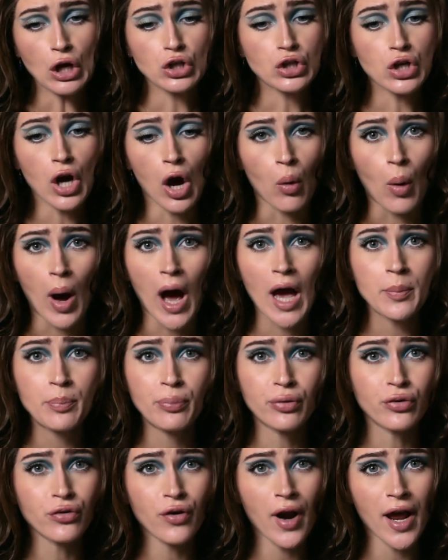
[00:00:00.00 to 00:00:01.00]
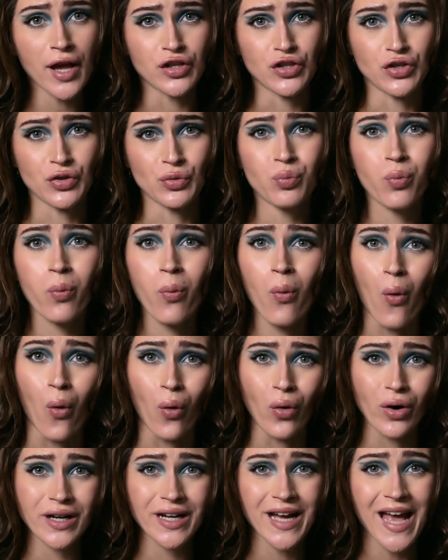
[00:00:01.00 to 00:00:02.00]
Go, I pray you,
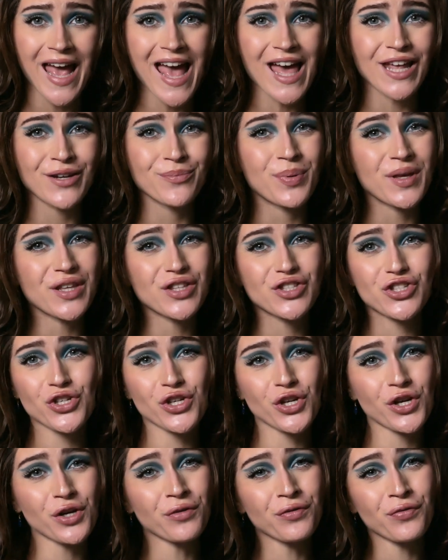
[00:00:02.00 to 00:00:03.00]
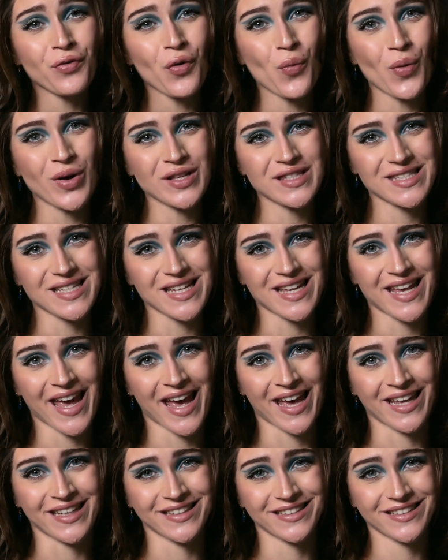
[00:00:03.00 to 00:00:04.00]
walk, and be cheerful once
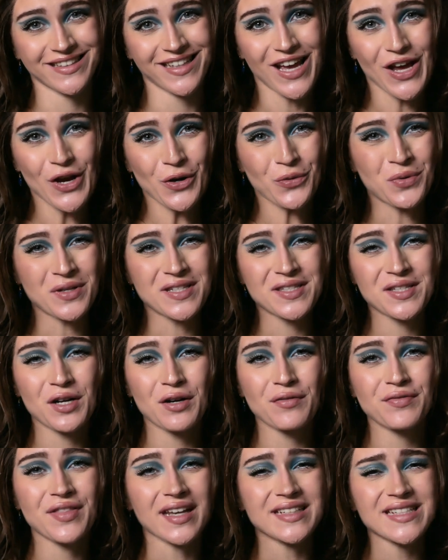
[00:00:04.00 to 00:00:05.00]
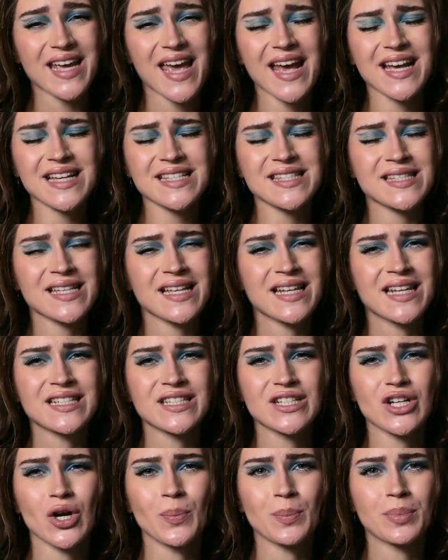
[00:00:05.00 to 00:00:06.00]
again. Reserve that
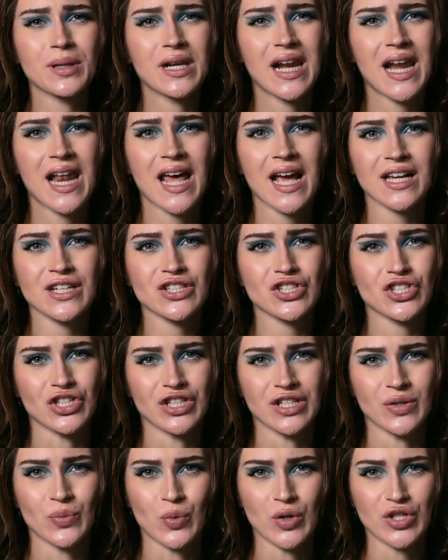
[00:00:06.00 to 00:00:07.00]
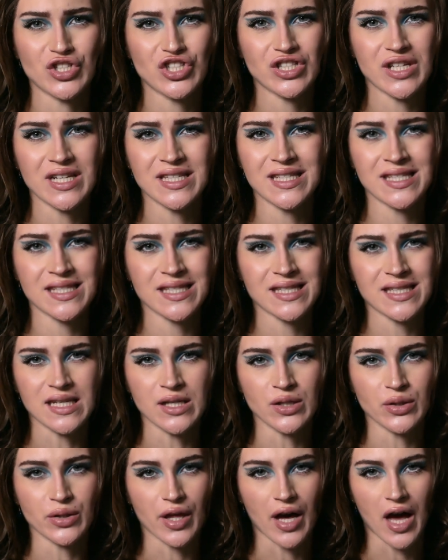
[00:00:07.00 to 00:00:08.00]
excellent complexion which did
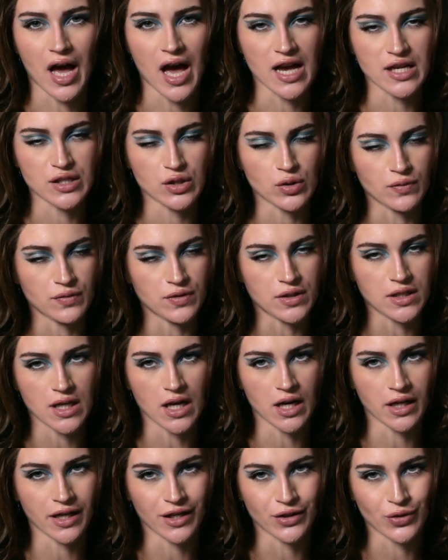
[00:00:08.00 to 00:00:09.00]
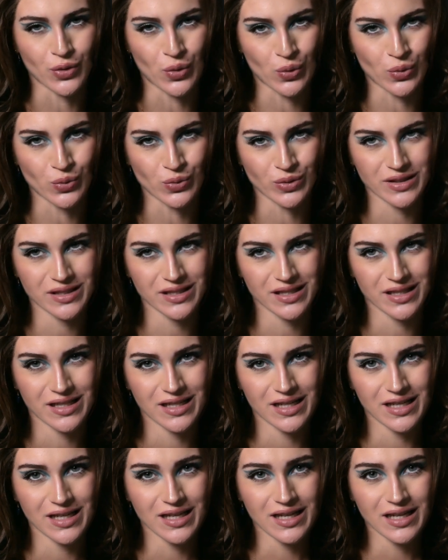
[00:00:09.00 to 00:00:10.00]
steal the eyes of young and old.
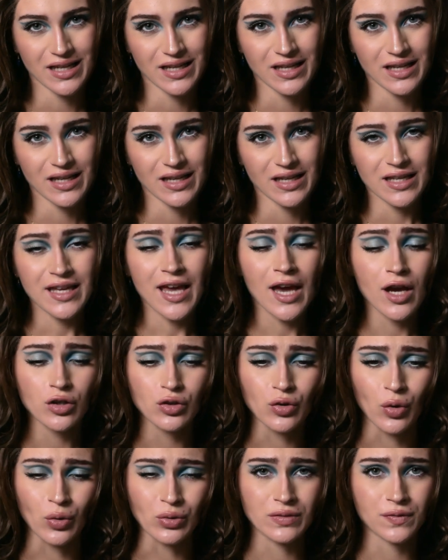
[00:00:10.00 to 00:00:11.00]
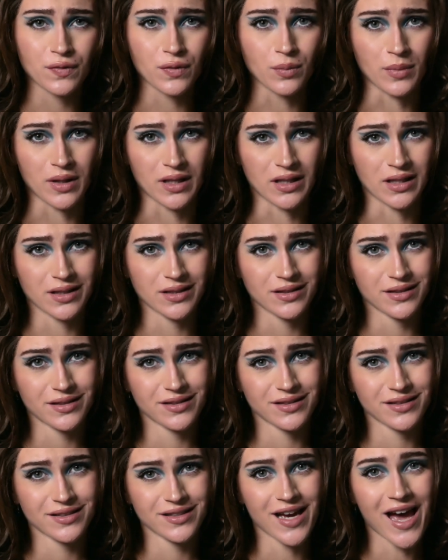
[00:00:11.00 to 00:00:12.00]
Care not for me.
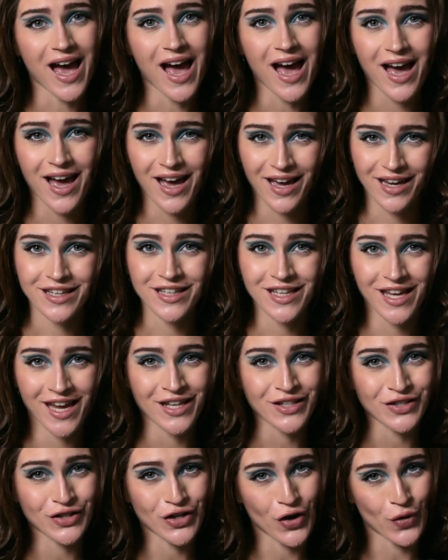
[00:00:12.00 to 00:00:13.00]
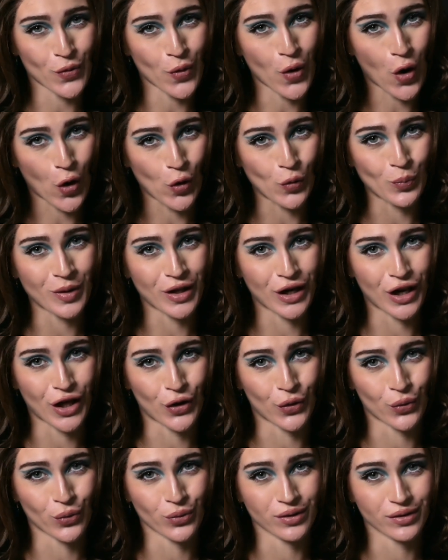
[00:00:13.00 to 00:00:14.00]
I can go home
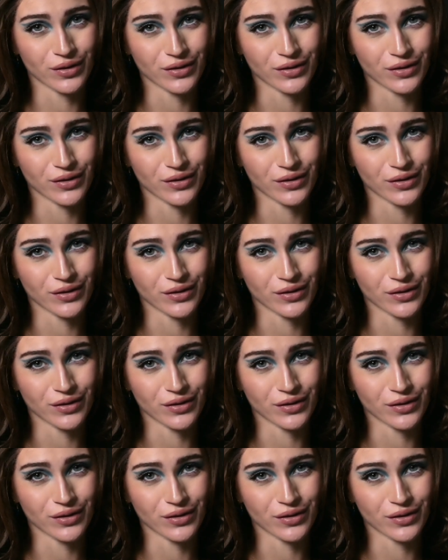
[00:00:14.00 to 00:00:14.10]
alone.